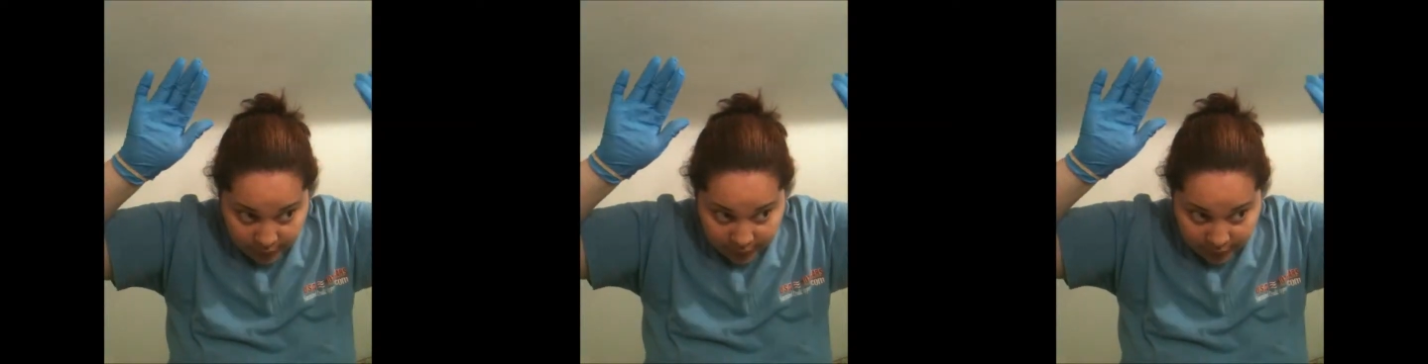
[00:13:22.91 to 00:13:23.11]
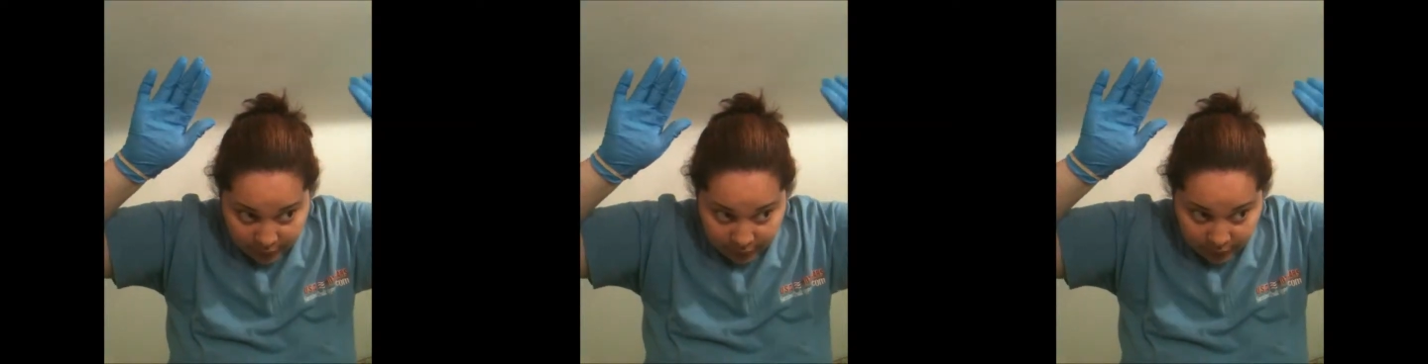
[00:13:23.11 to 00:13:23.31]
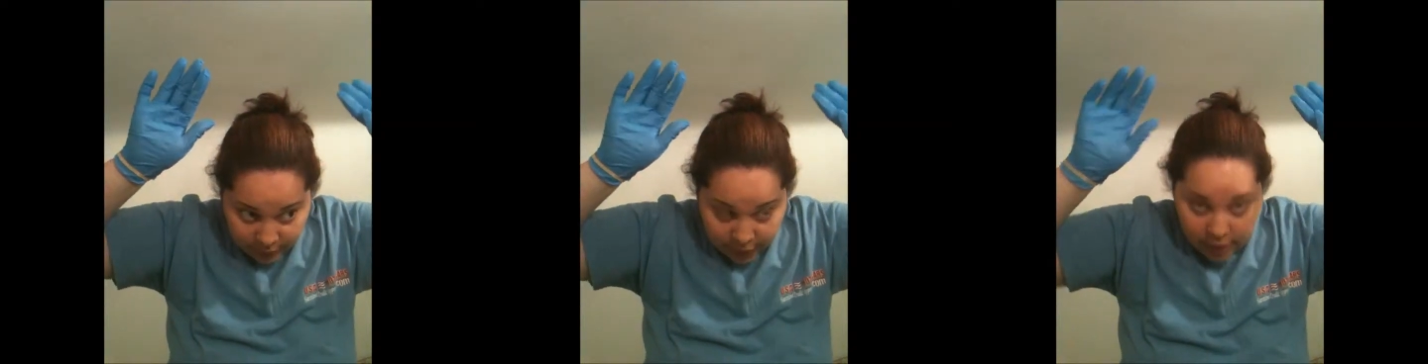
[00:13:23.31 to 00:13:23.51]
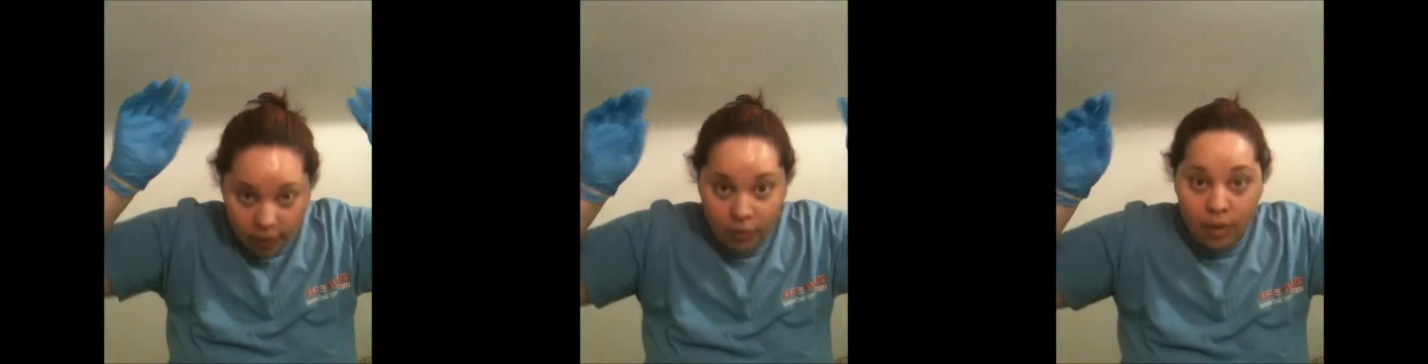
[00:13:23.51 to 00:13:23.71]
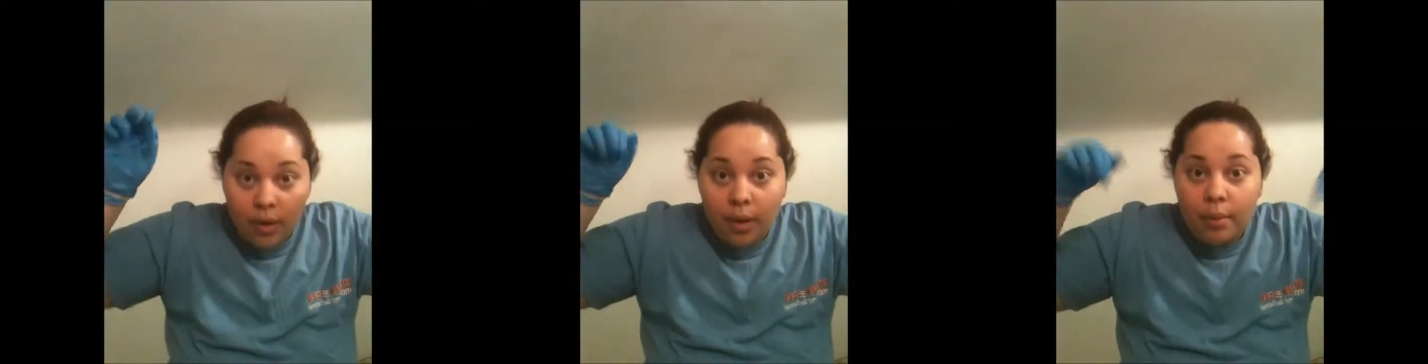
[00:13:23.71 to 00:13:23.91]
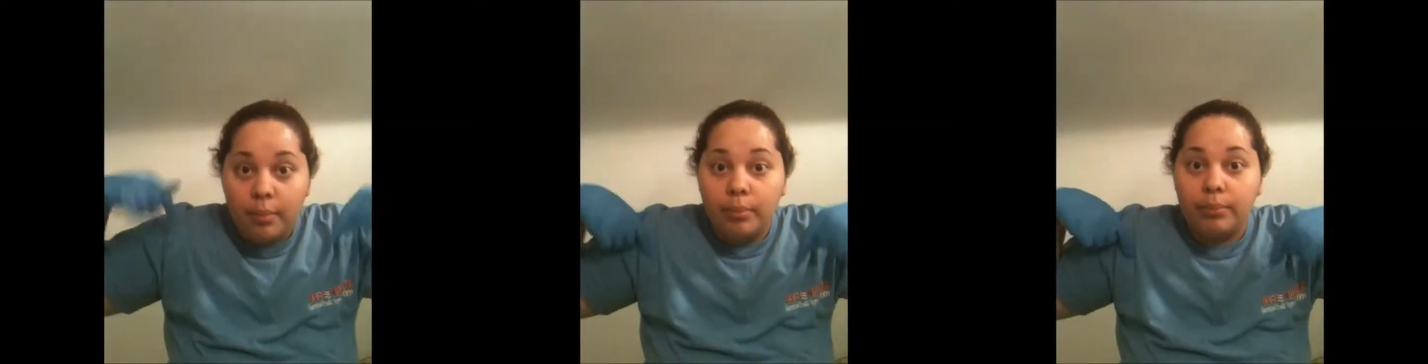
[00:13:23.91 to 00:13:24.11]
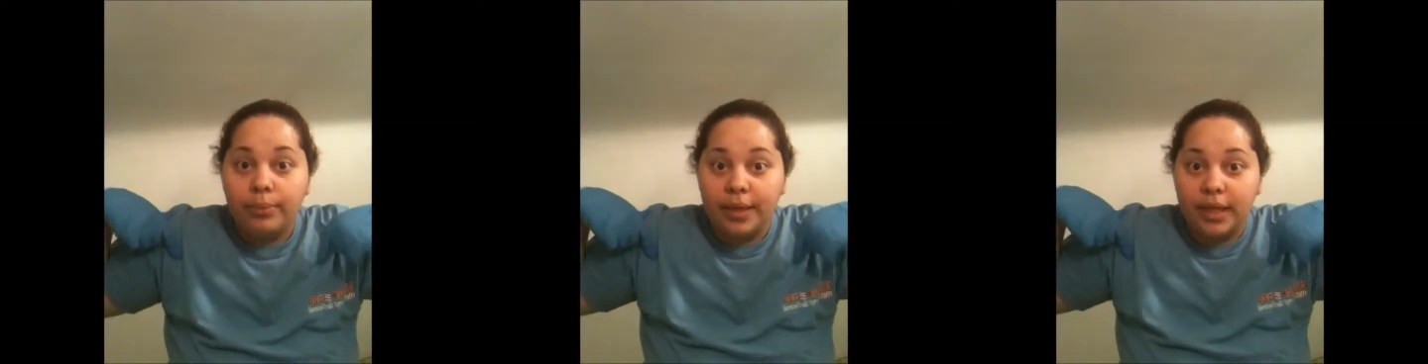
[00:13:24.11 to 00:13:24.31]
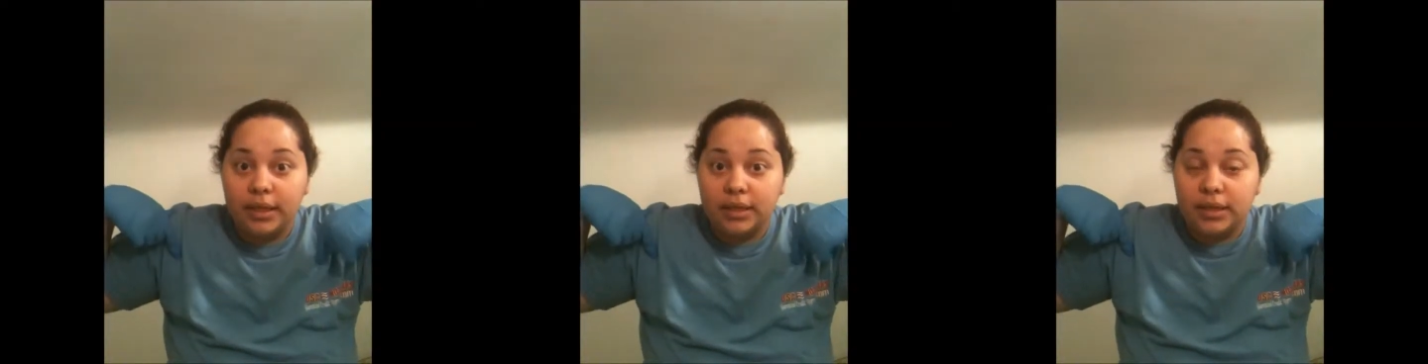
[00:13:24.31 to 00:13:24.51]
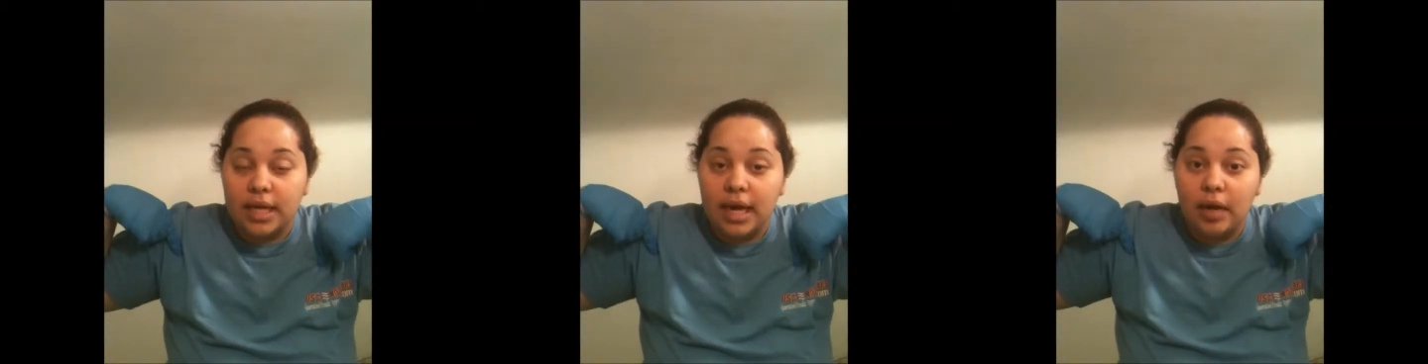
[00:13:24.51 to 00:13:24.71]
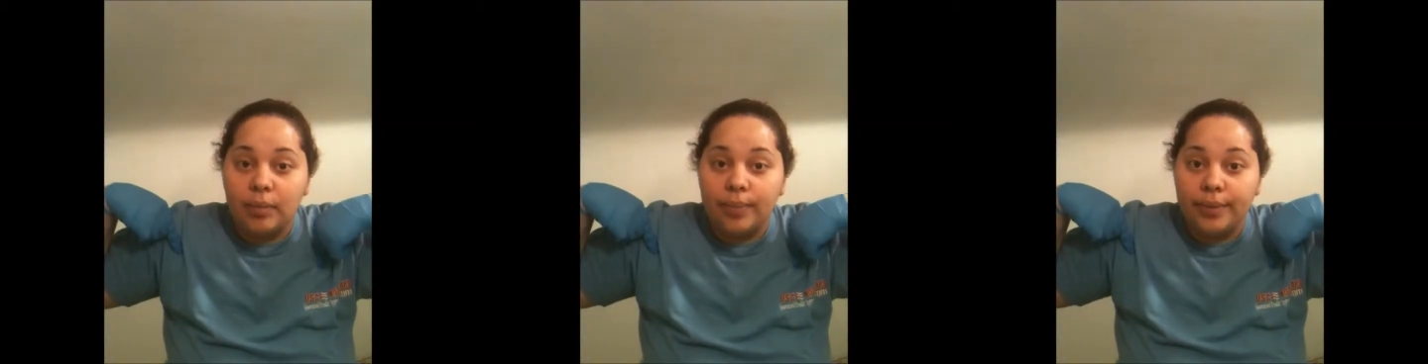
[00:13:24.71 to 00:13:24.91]
raggedy right now, but
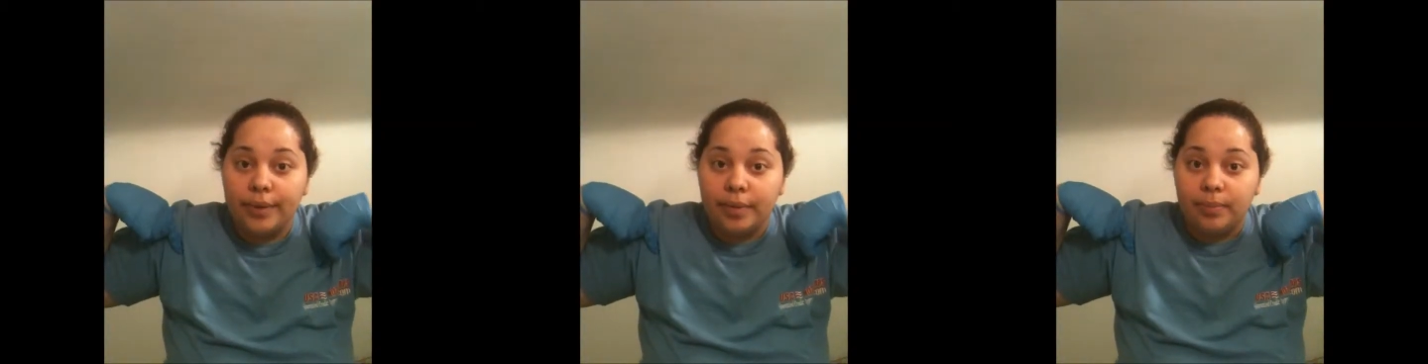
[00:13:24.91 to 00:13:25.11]
I'll put